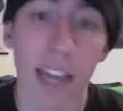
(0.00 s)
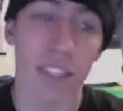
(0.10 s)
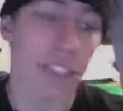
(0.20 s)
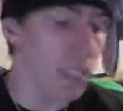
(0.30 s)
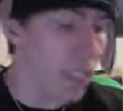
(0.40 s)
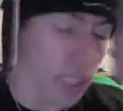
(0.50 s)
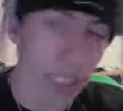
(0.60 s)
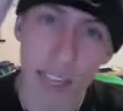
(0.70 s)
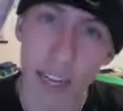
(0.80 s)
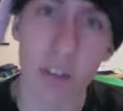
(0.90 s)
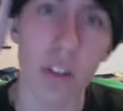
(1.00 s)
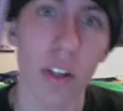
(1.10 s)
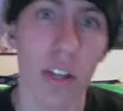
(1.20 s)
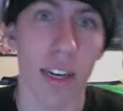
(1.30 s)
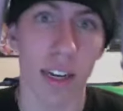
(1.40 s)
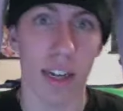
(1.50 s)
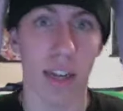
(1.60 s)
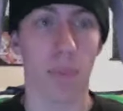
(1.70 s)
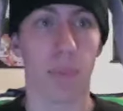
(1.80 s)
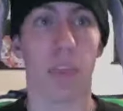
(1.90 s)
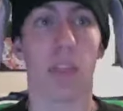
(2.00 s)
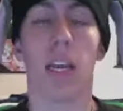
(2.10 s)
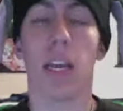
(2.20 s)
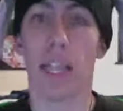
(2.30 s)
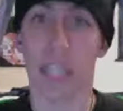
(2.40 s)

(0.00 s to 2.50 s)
As you can see in the title, it's